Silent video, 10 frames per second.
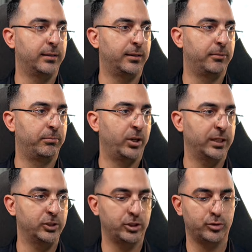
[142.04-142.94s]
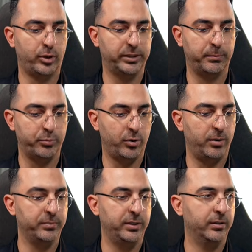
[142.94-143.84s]
uh, I can just write a
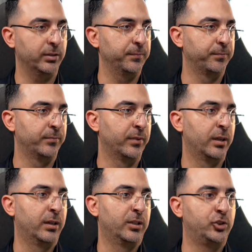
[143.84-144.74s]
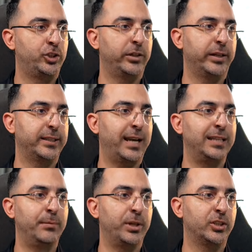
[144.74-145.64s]
prompt here generate an
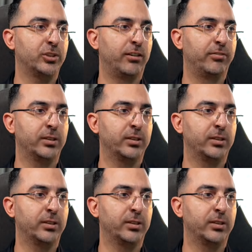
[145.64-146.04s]
image of a